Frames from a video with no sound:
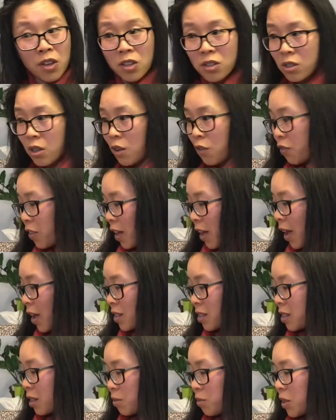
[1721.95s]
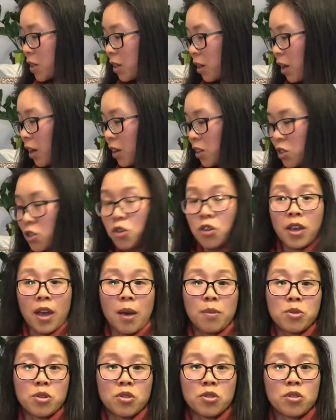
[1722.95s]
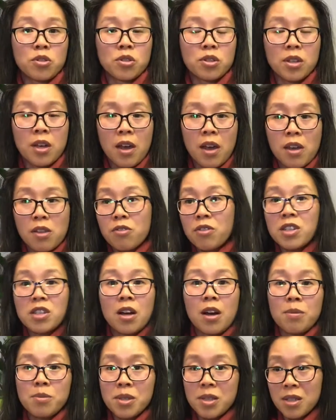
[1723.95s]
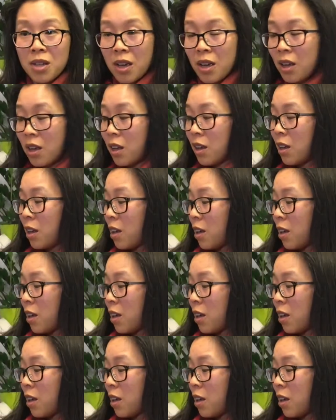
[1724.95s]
So if they had something like 2 capsules 3 times a day,